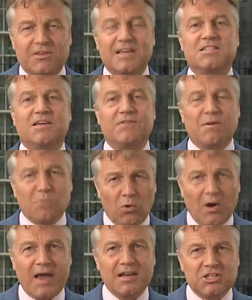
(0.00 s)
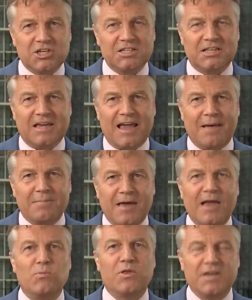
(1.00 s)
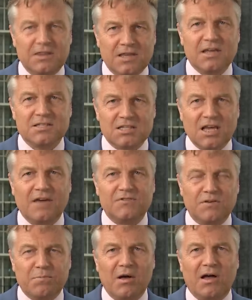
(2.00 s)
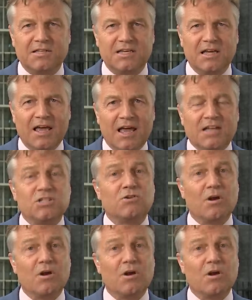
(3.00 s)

I think it's giving more energy to the campaign within the Conservative Party to